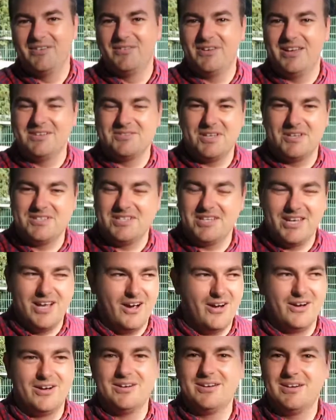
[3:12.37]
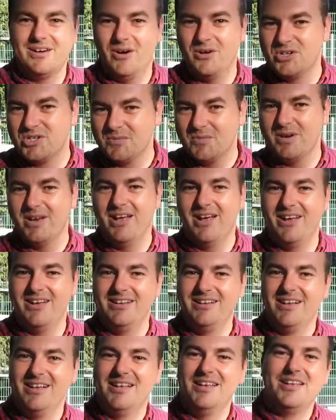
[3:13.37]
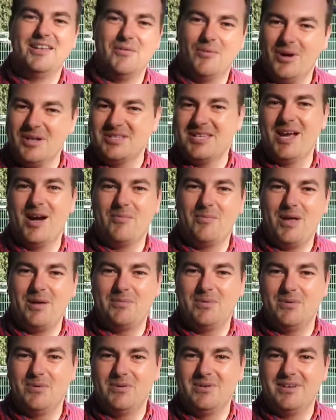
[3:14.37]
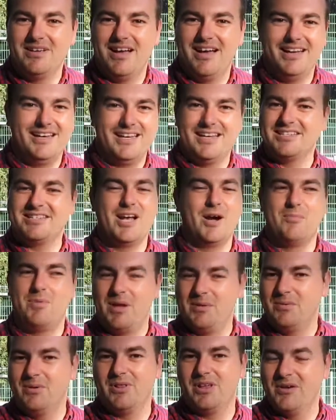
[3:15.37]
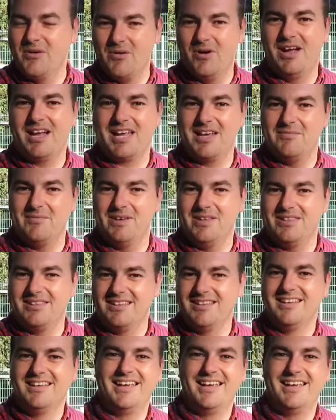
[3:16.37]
He's, he's a young entrepreneur, wanted to help people. And he didn't just help people that we're working with.